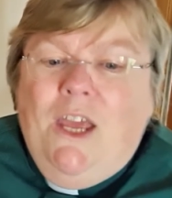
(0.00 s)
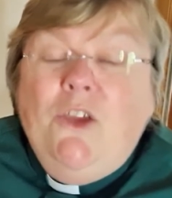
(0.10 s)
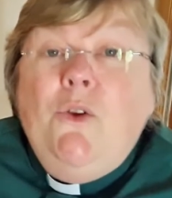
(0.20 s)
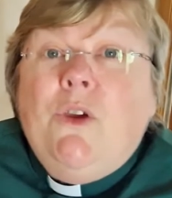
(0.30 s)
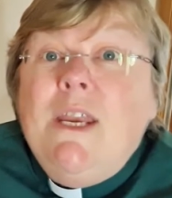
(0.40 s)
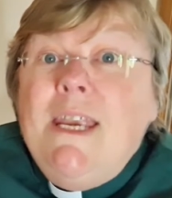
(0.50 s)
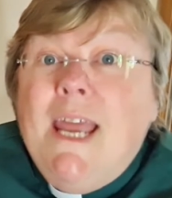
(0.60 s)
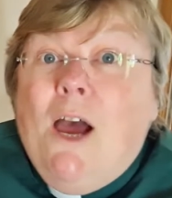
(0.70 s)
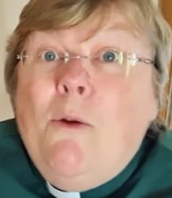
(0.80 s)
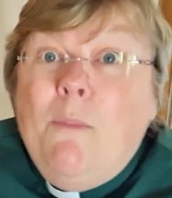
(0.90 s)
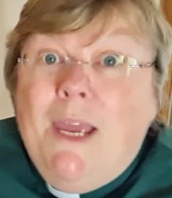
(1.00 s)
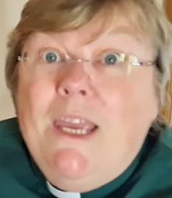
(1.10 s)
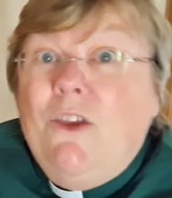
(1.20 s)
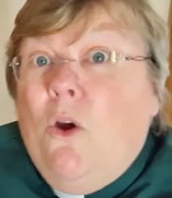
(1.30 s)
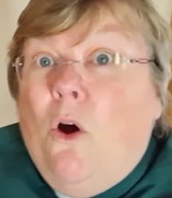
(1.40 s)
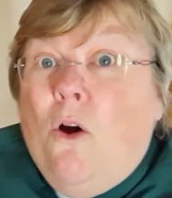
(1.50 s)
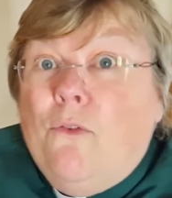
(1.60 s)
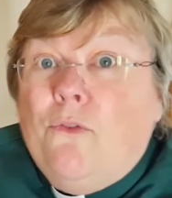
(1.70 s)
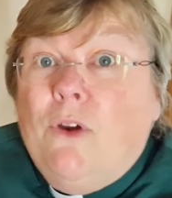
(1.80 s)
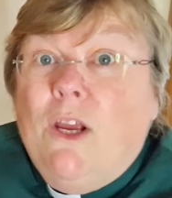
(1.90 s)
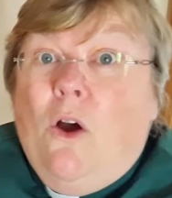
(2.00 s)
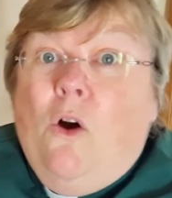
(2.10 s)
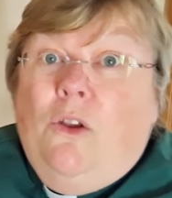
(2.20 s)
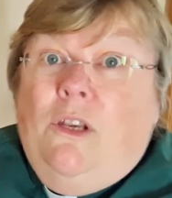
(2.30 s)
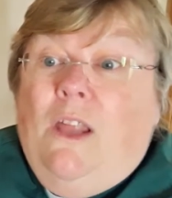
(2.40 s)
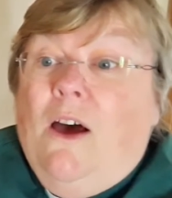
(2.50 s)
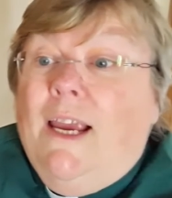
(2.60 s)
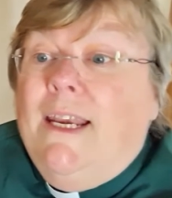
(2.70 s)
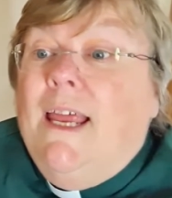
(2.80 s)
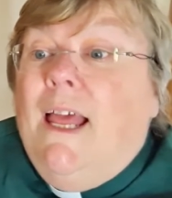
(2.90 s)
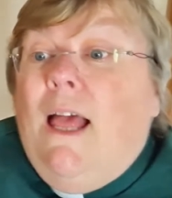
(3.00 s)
You can now make your offering online,